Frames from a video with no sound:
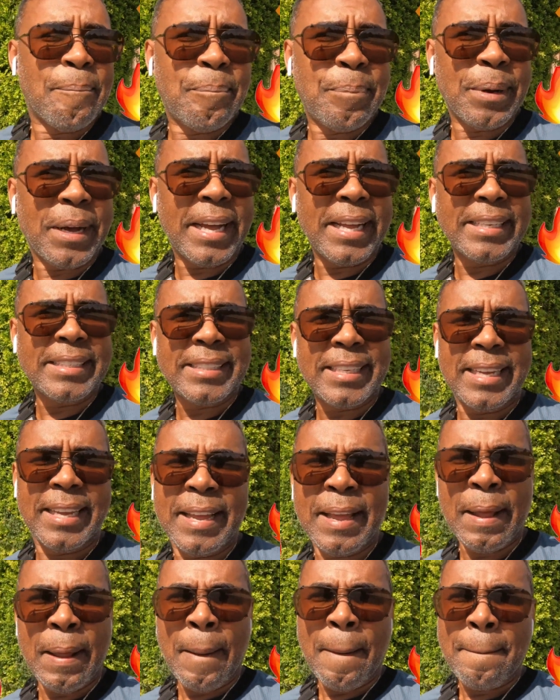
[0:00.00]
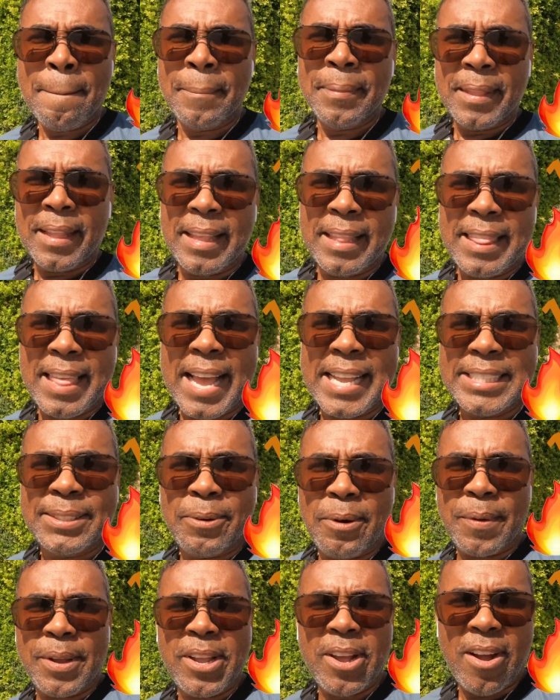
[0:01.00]
but that's
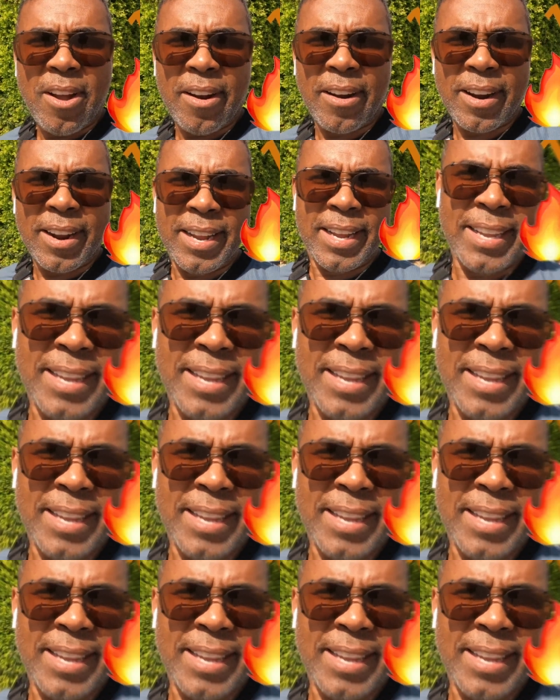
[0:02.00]
where we are.